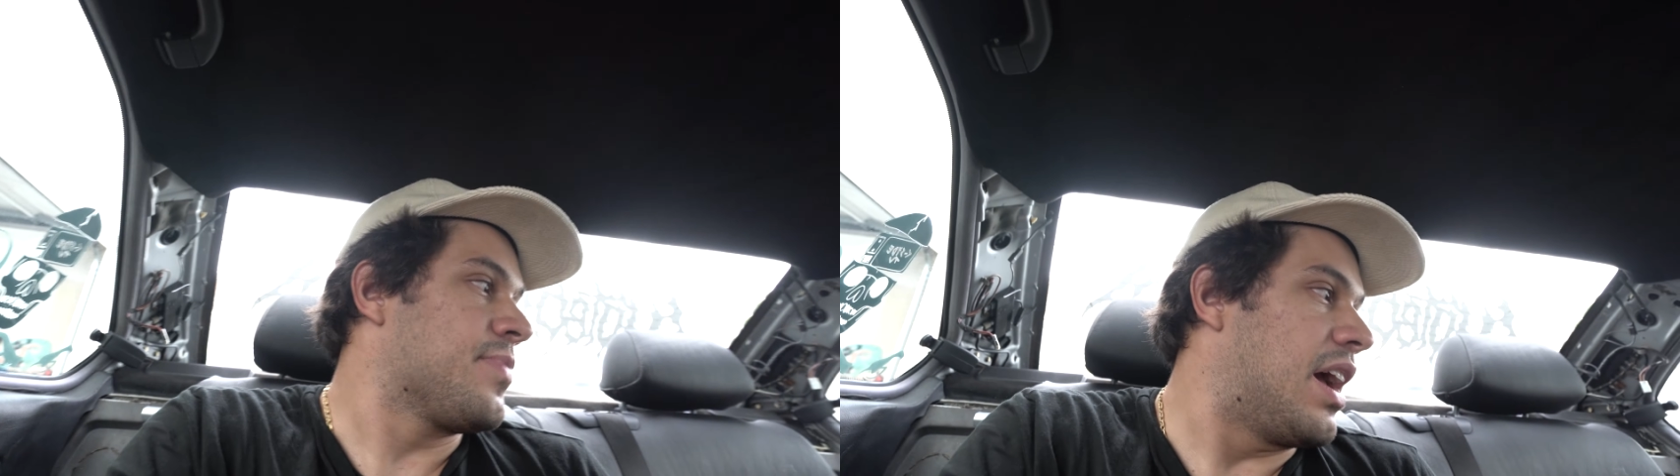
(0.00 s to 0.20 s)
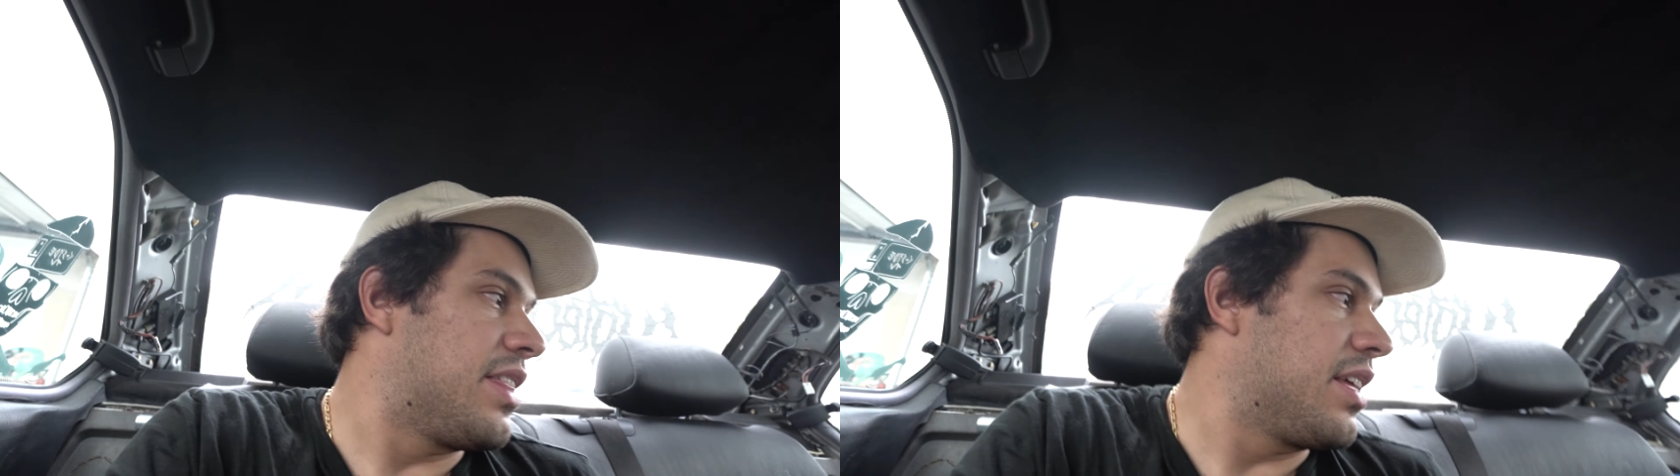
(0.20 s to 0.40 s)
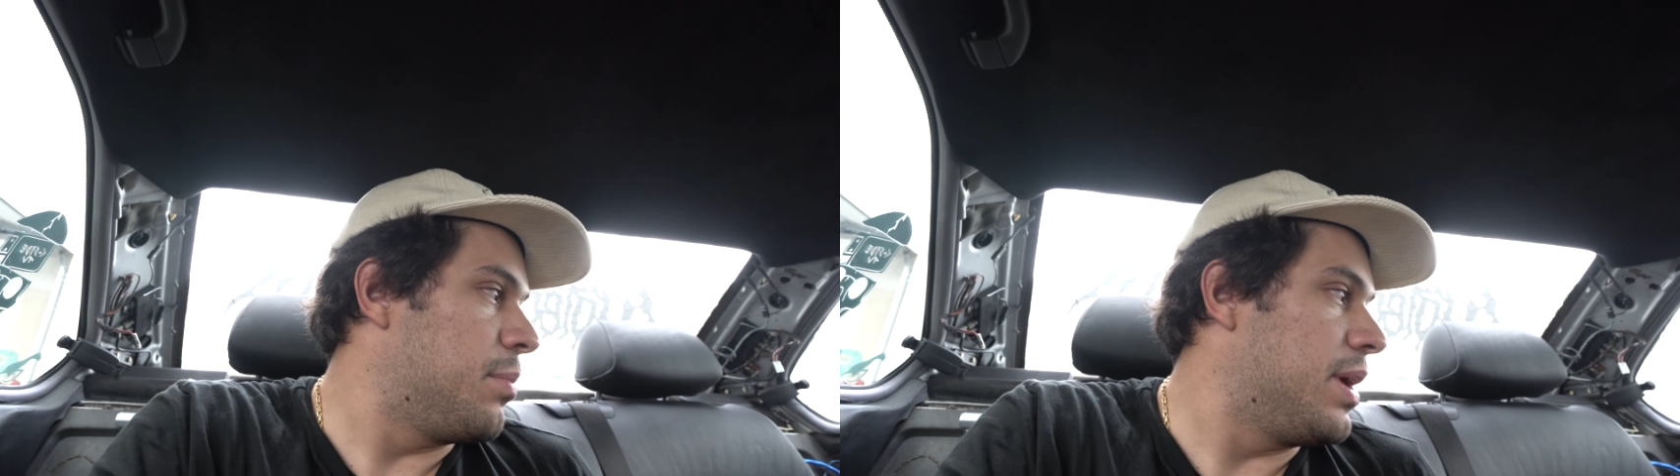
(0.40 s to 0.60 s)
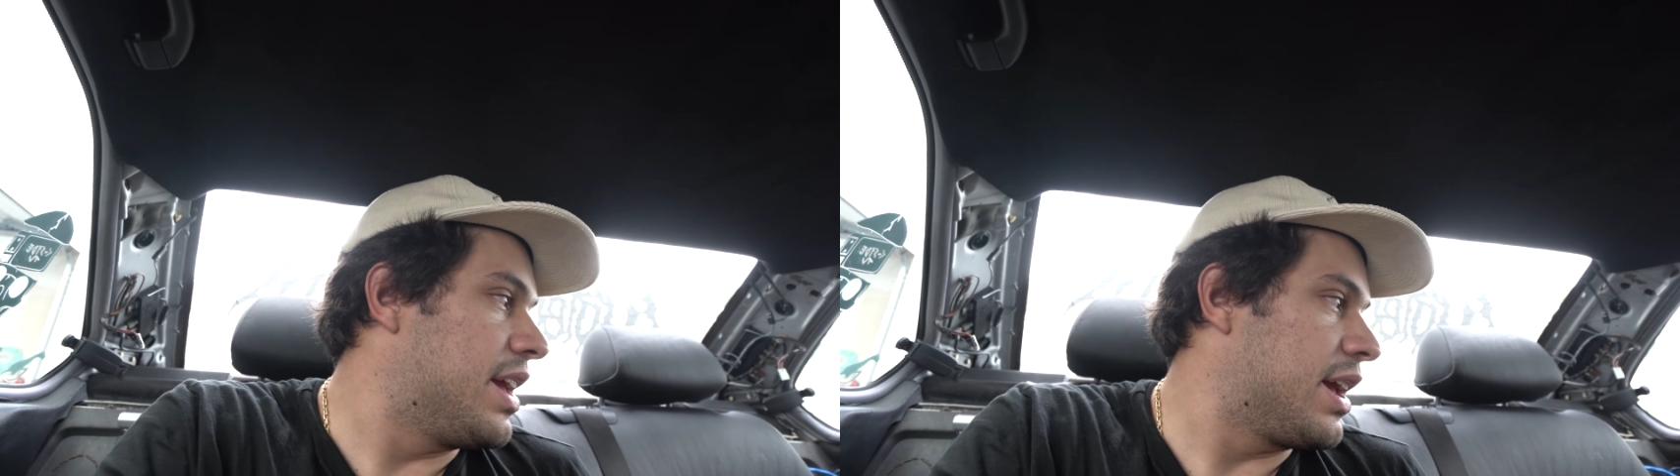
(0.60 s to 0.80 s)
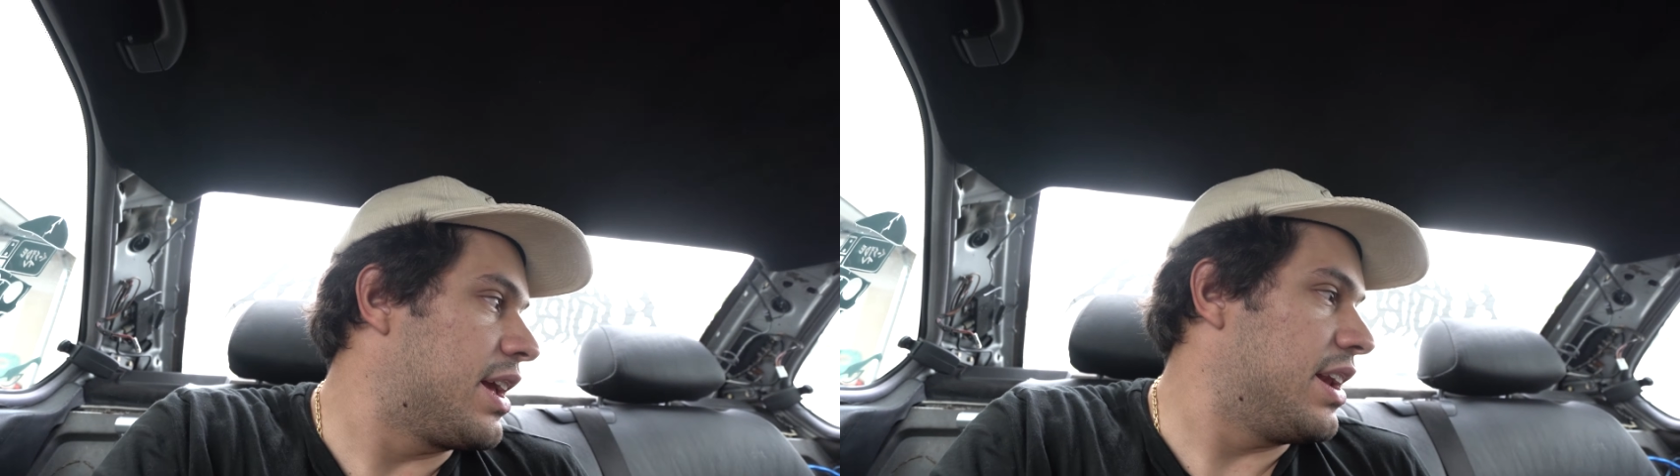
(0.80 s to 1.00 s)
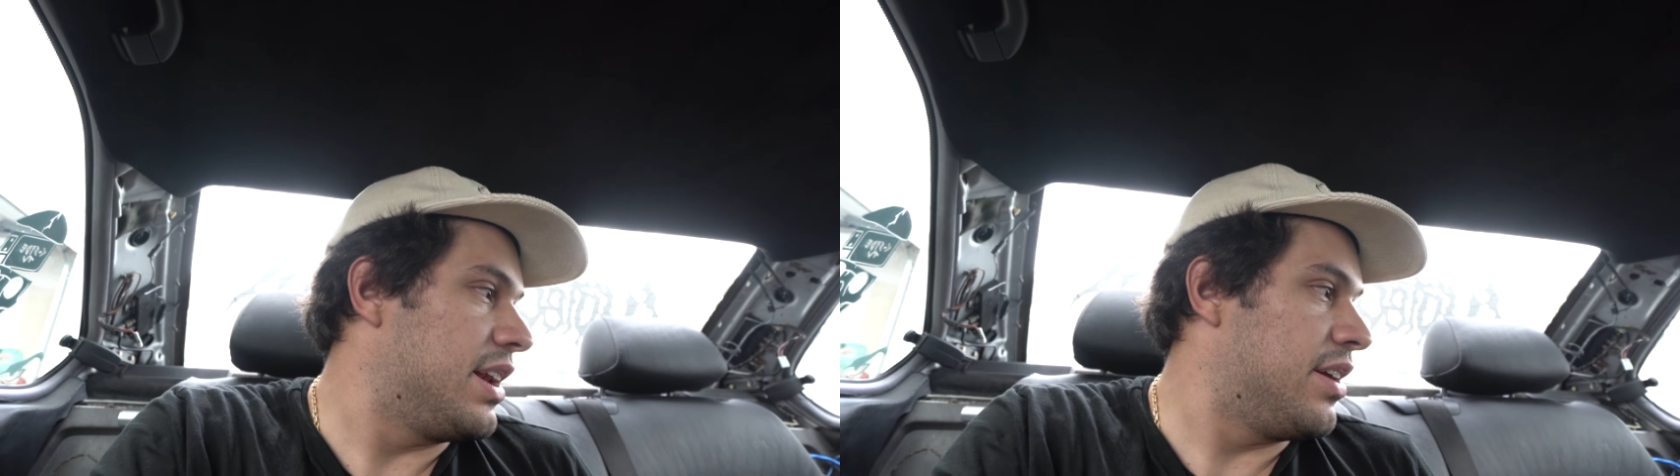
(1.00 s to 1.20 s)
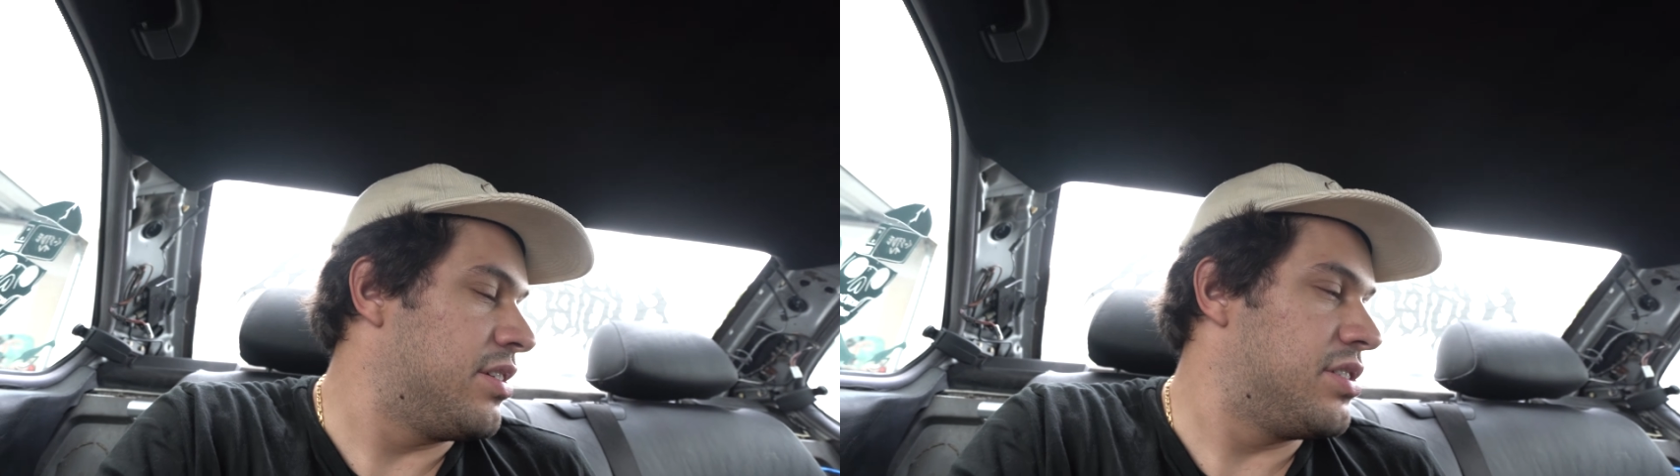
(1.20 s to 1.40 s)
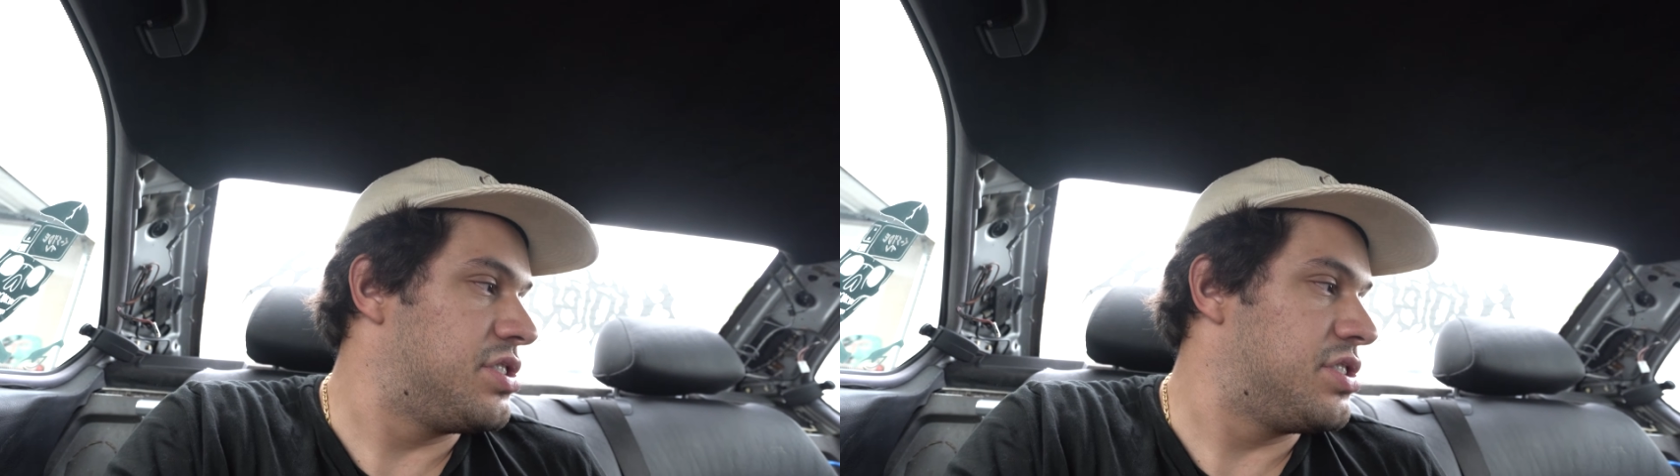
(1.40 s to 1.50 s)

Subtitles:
I think me kicking in here